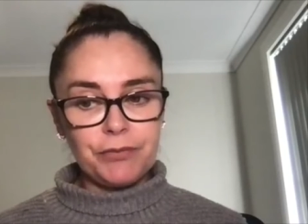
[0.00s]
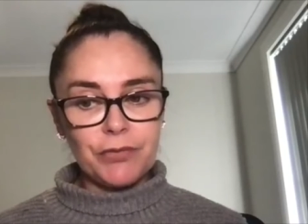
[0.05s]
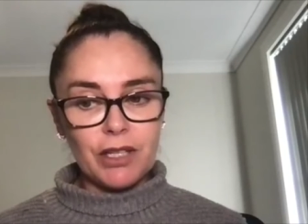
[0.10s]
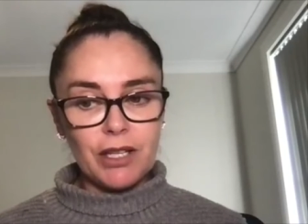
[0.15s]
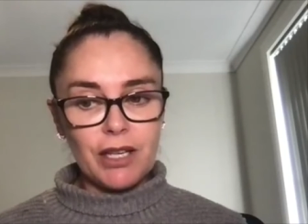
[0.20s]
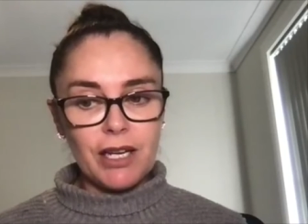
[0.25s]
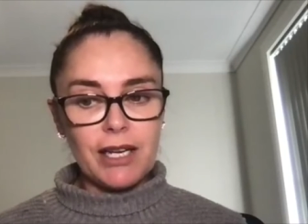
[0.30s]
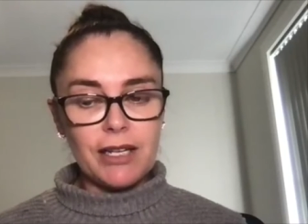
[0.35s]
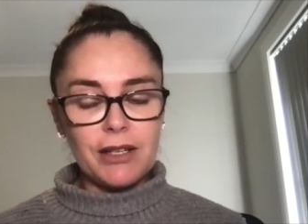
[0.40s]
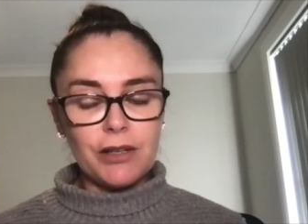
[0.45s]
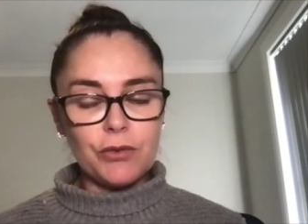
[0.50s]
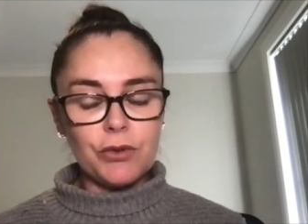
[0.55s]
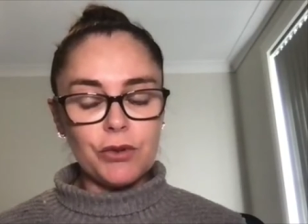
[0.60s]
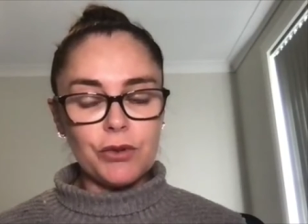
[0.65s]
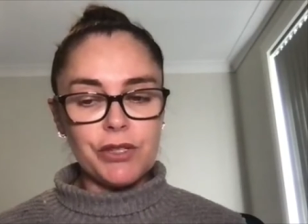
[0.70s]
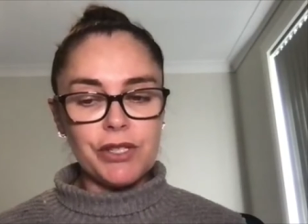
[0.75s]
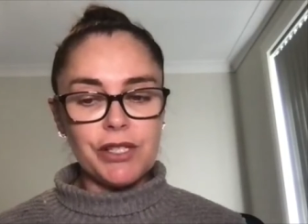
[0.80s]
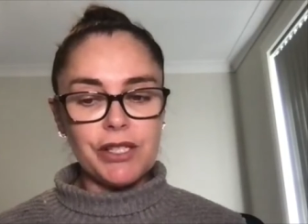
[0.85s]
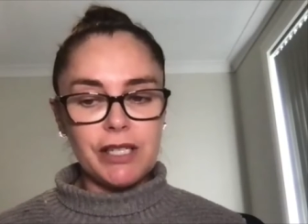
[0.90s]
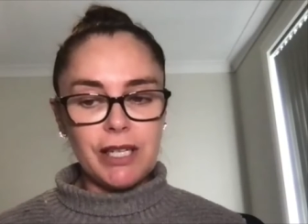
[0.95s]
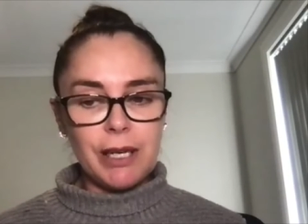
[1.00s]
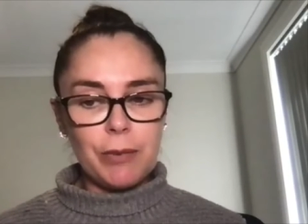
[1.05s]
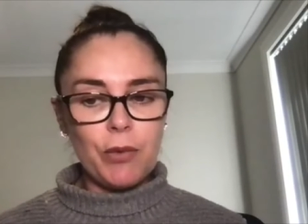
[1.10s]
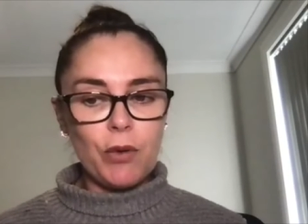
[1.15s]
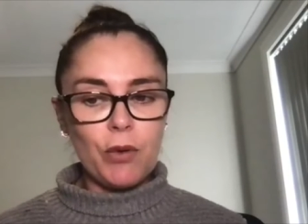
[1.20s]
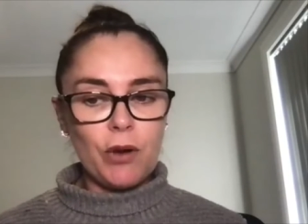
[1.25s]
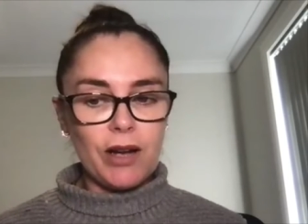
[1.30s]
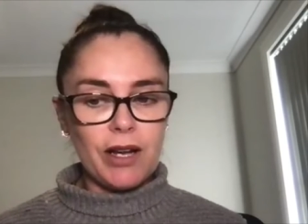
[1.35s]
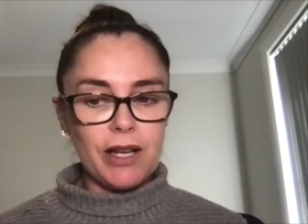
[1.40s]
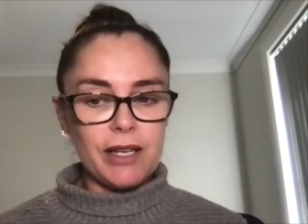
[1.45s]
okay, in a real
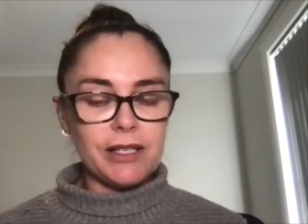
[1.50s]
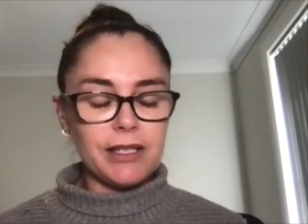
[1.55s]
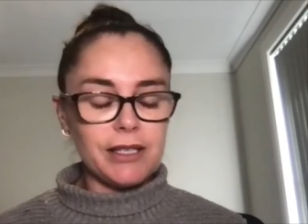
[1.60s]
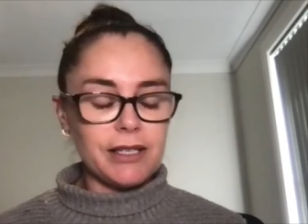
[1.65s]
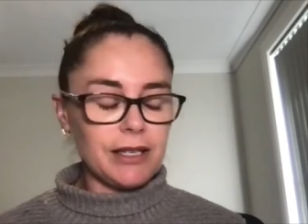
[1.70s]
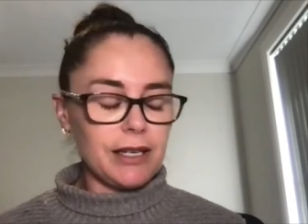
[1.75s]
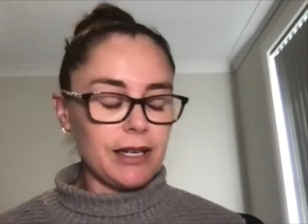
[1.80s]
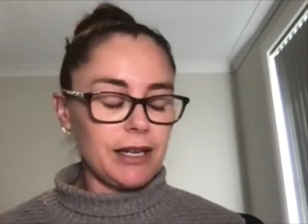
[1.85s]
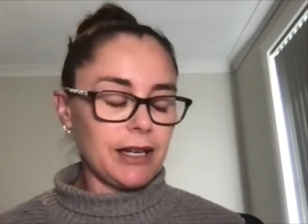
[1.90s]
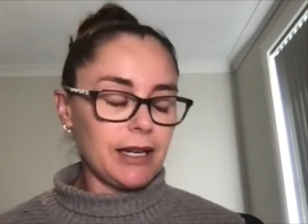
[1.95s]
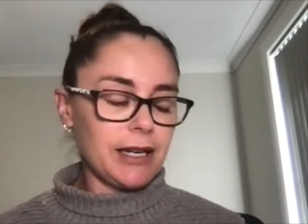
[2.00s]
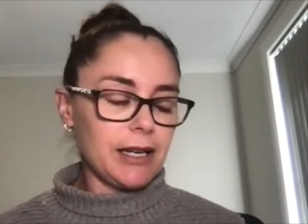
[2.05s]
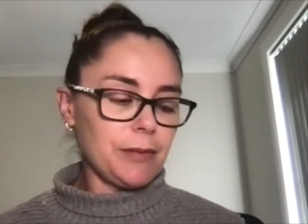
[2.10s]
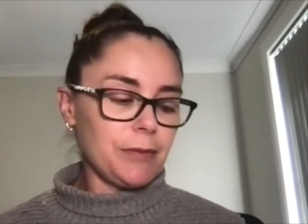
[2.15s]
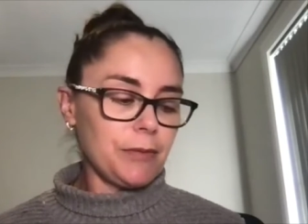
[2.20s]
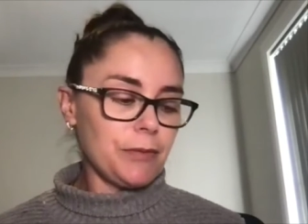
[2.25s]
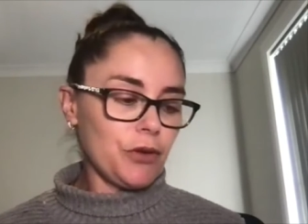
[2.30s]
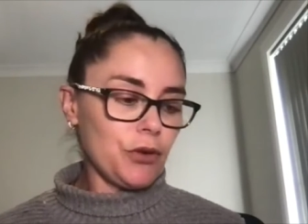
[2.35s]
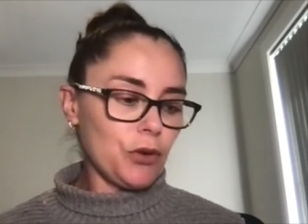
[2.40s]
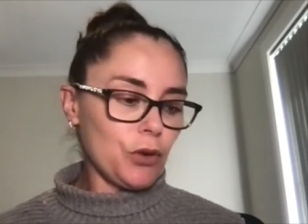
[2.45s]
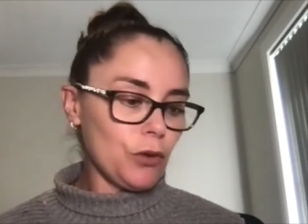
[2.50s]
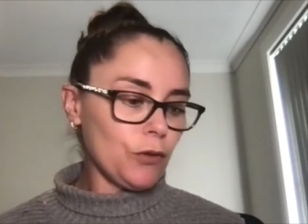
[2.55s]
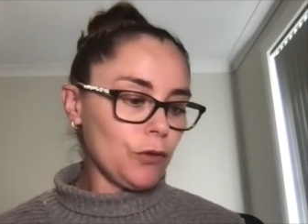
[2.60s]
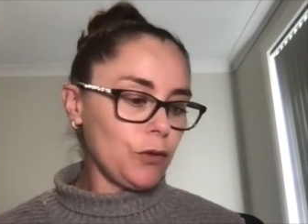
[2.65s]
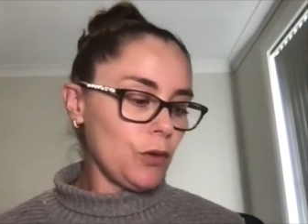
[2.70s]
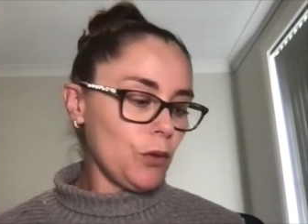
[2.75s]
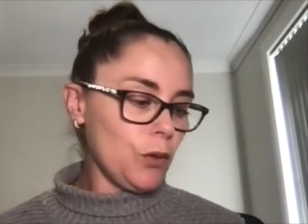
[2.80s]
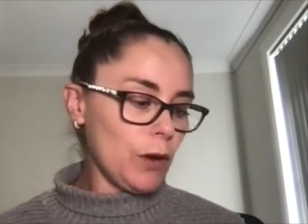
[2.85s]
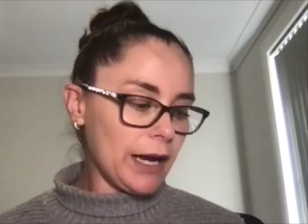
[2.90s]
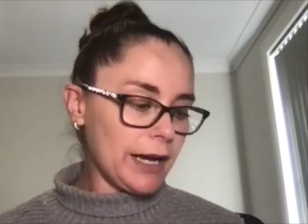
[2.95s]
stepwise,
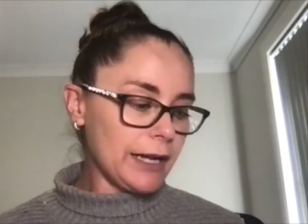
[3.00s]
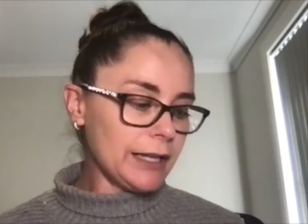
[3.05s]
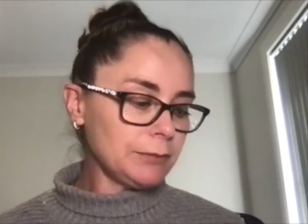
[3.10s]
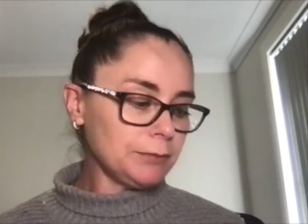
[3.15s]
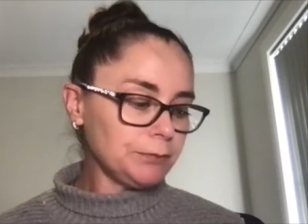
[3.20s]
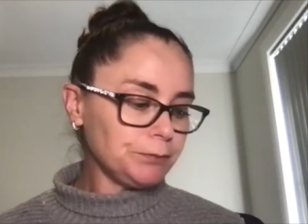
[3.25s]
thoughtful way.